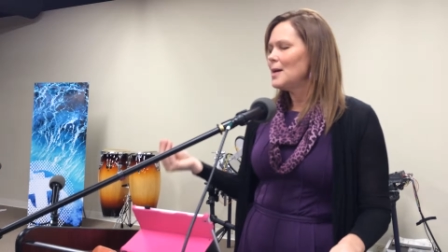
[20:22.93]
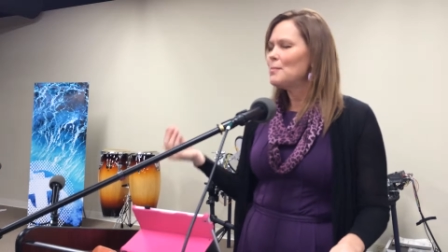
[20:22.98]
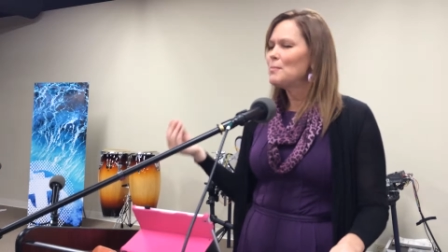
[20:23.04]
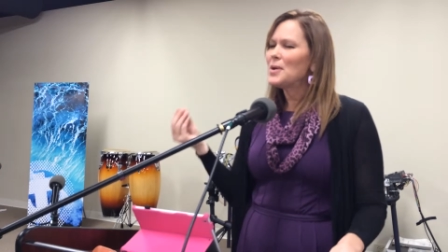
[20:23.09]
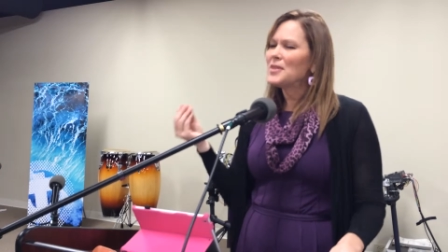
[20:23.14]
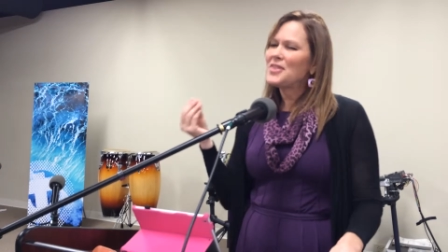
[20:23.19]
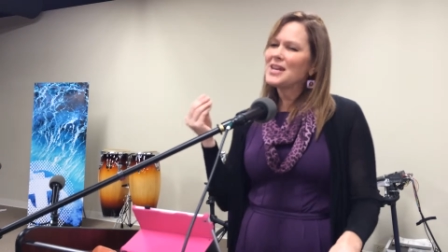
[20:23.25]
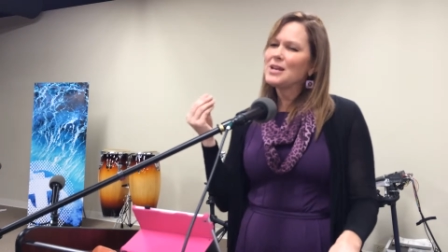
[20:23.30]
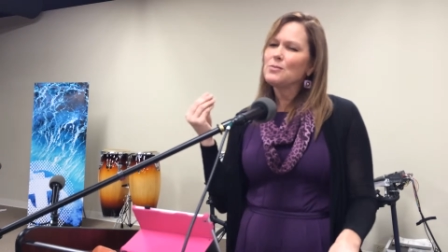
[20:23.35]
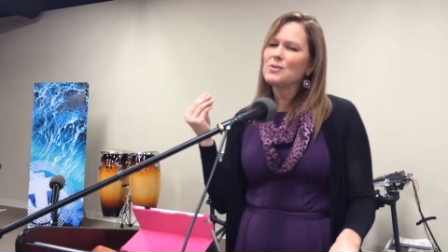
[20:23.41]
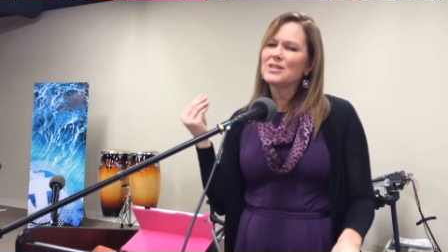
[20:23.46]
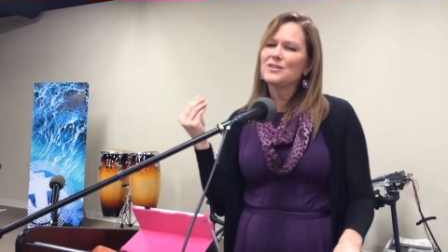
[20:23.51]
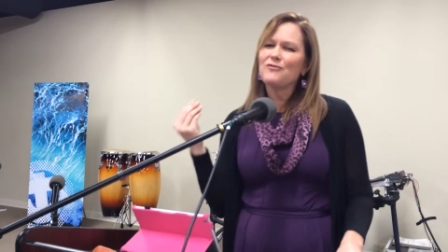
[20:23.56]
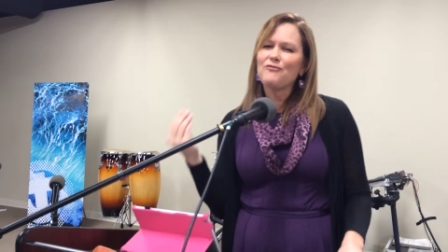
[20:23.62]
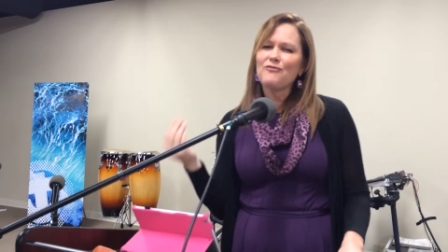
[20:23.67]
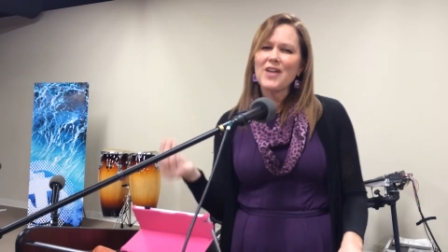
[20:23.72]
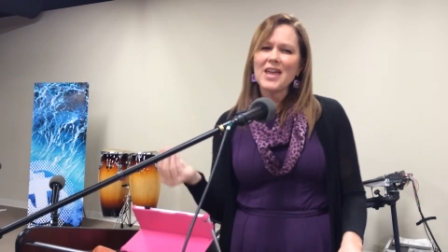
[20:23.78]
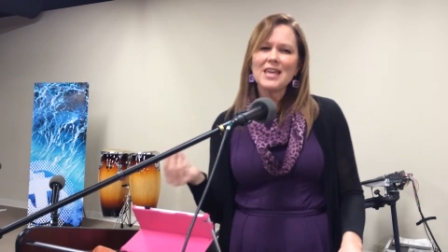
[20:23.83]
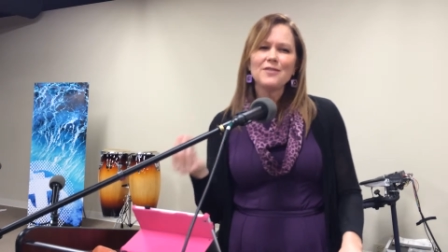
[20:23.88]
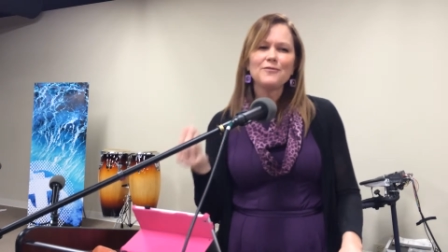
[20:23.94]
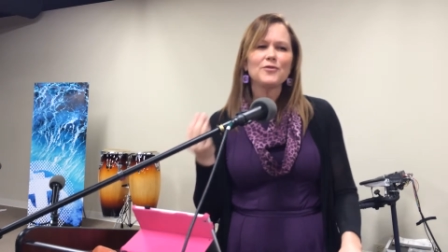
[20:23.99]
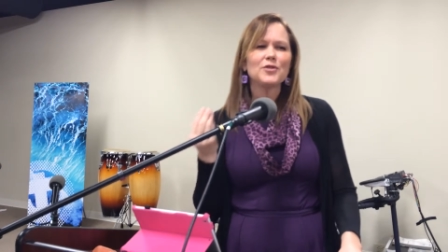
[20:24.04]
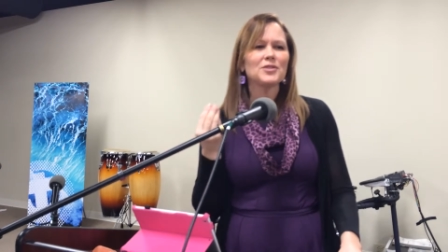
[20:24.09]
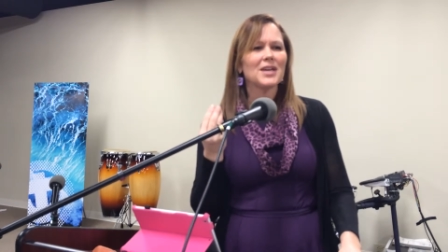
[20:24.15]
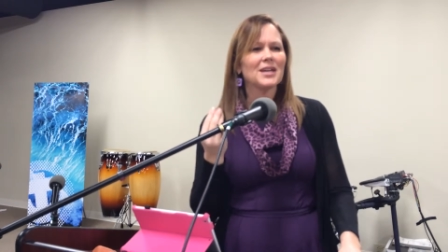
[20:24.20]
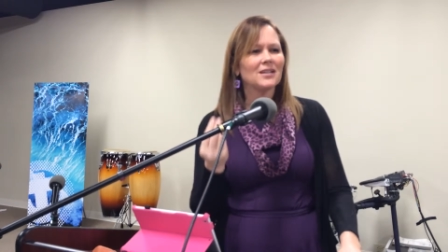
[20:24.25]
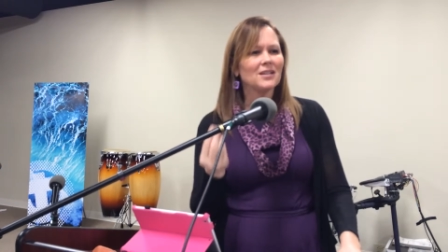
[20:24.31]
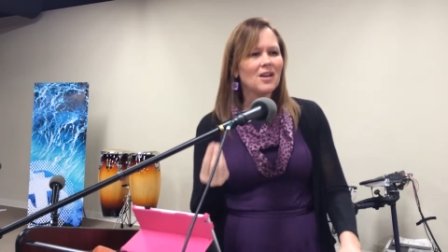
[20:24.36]
But then he was
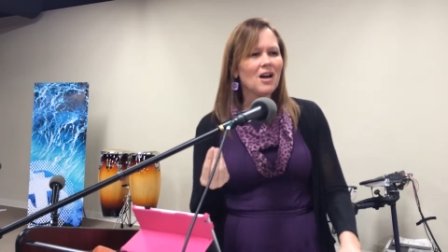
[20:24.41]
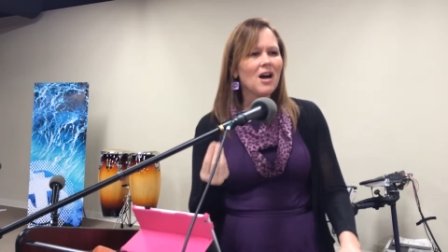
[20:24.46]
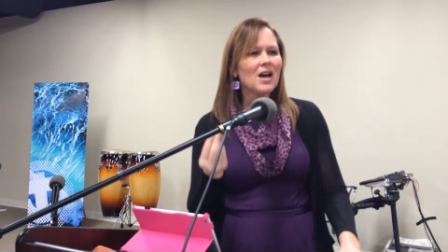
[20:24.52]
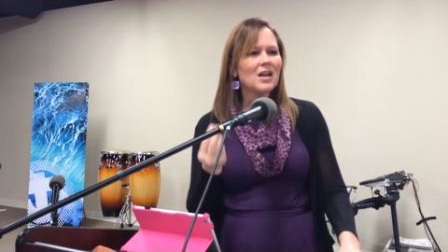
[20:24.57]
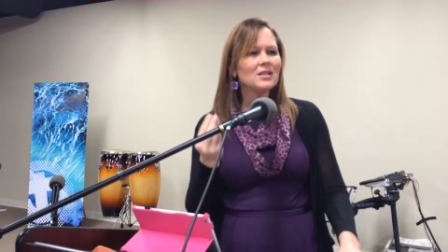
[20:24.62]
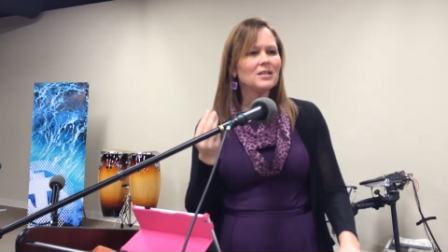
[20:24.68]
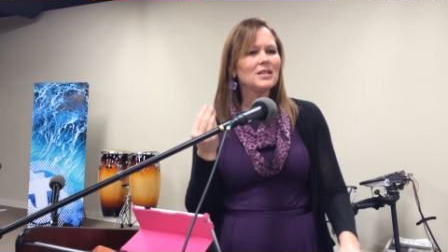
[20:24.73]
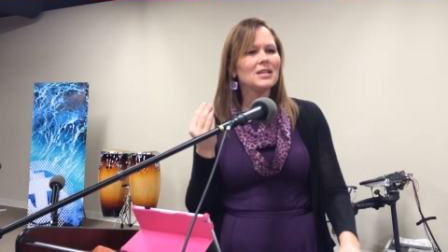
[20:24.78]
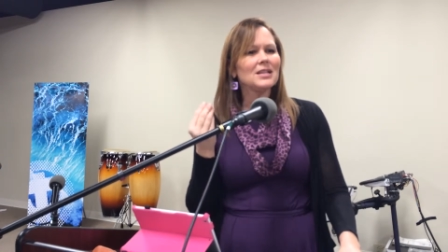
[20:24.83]
faithful that God